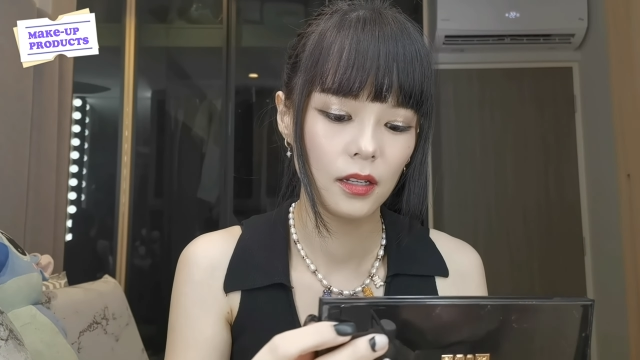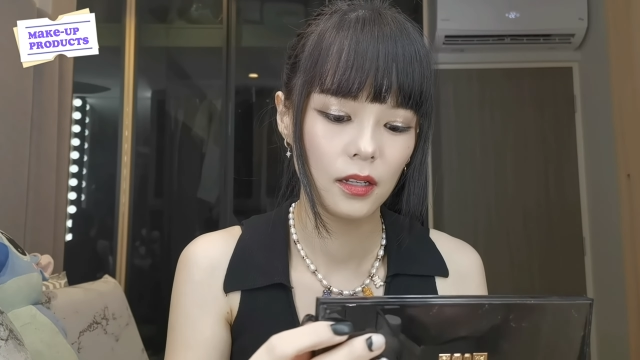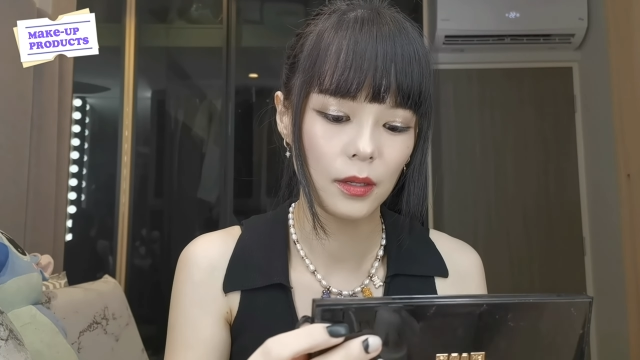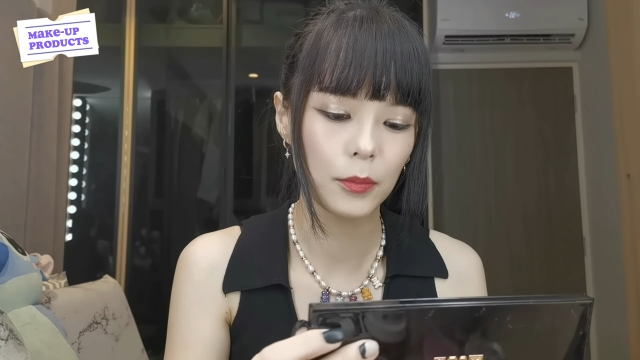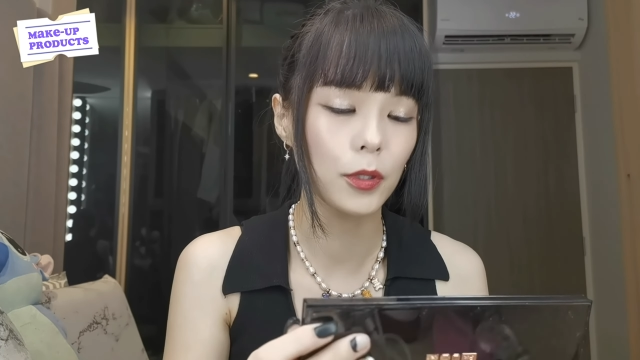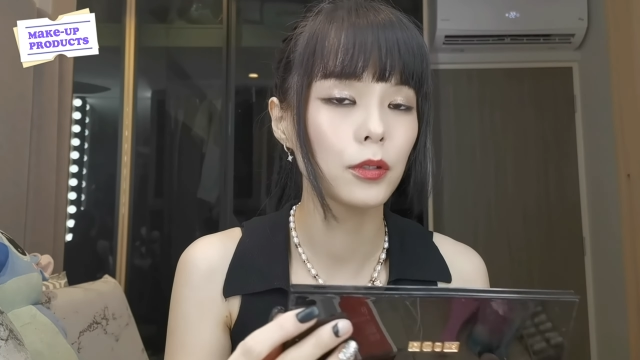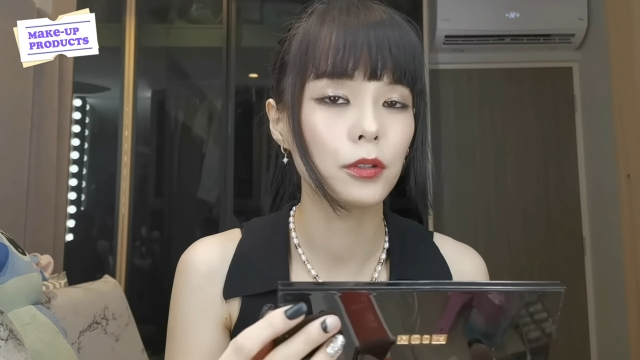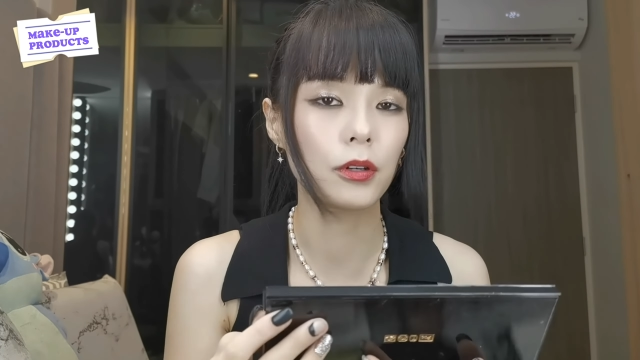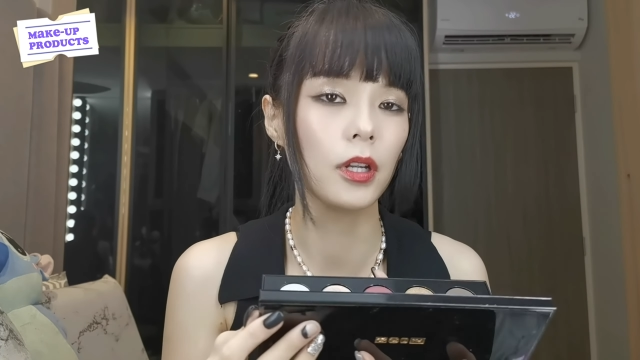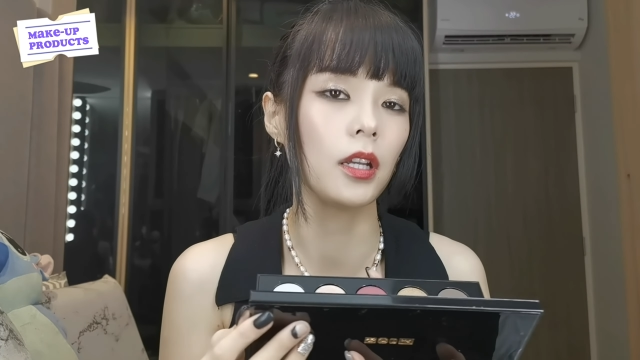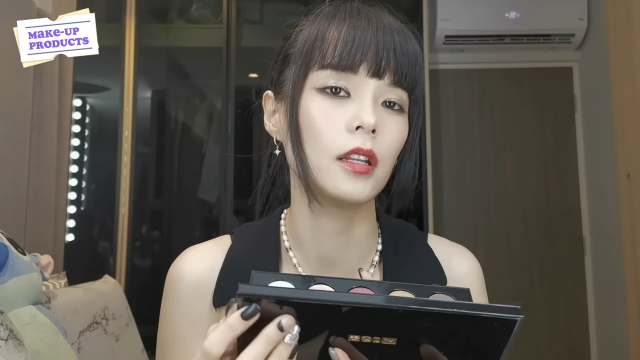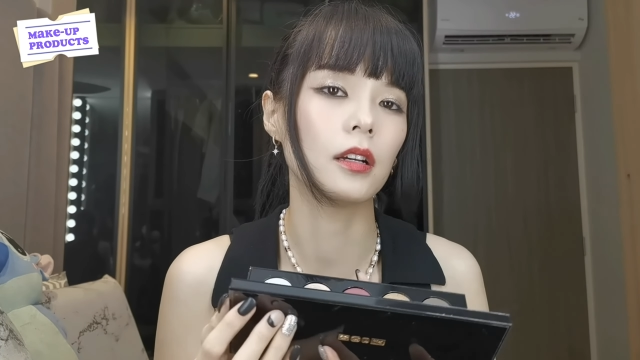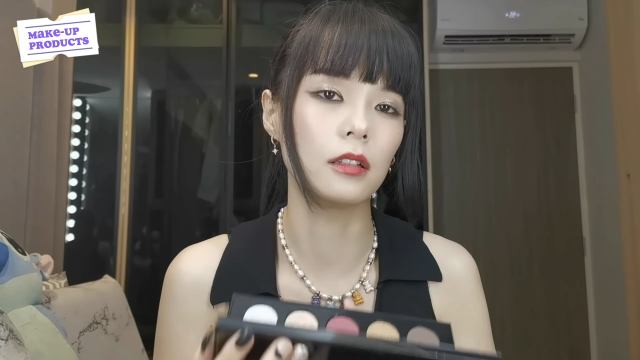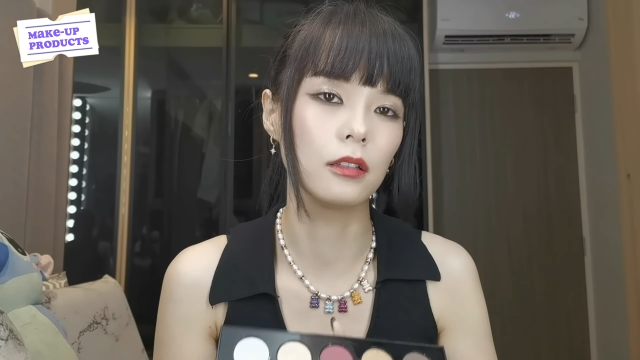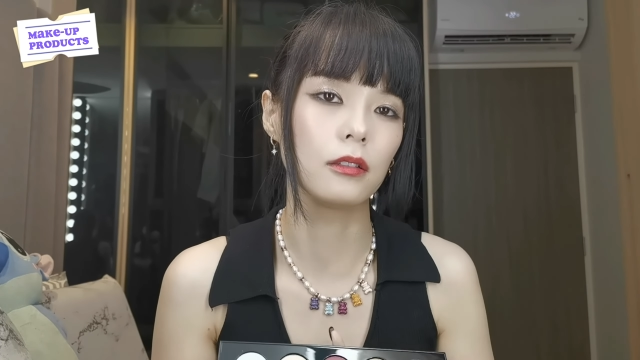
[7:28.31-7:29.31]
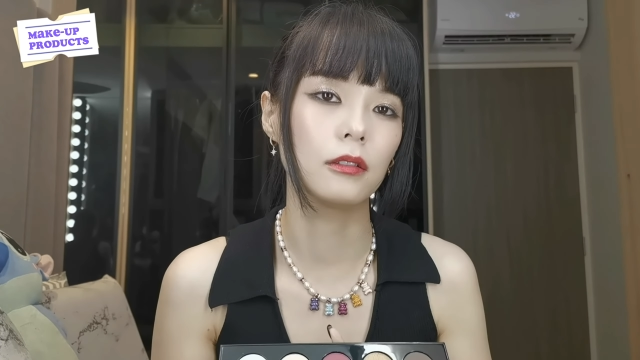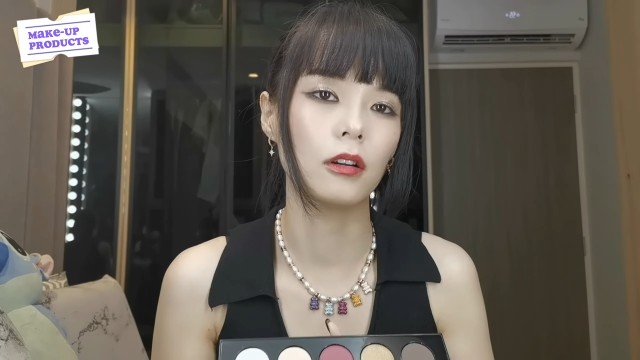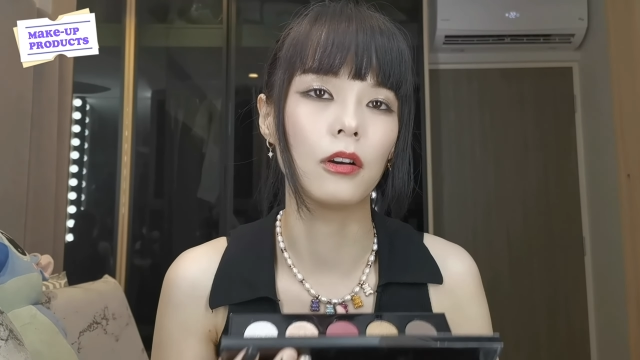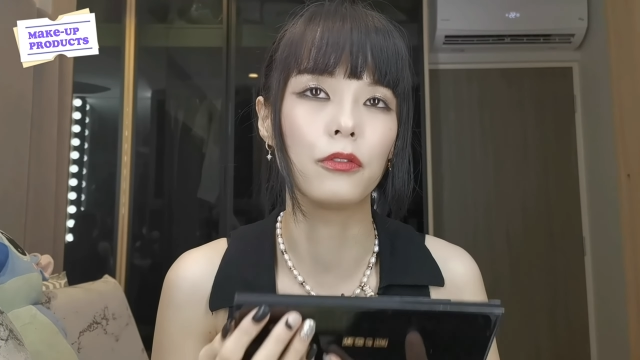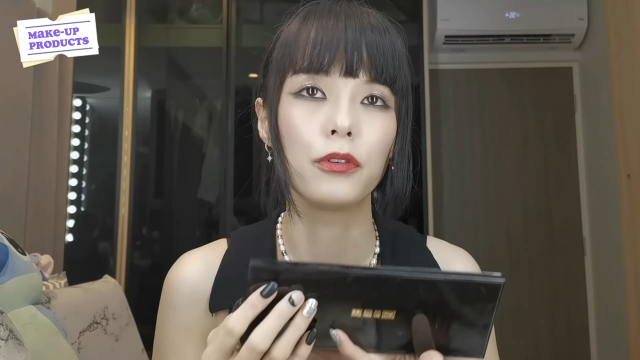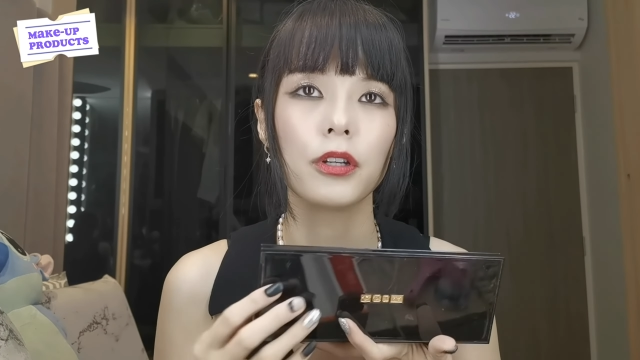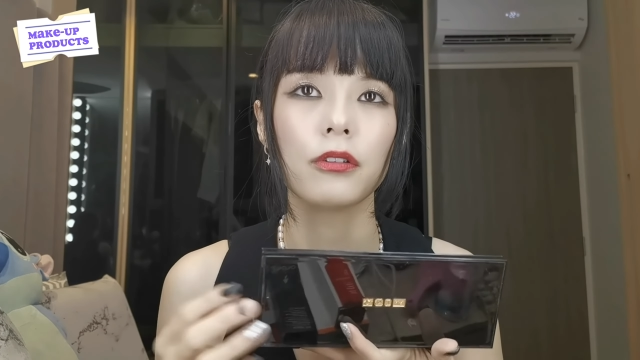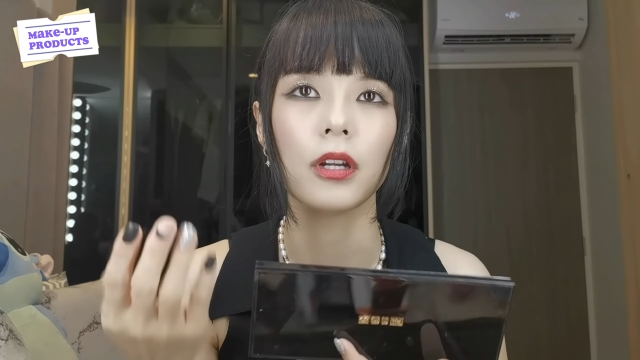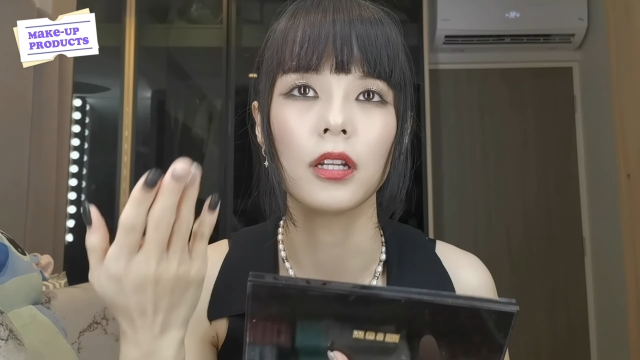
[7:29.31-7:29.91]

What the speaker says: I'm gonna create a look or recreate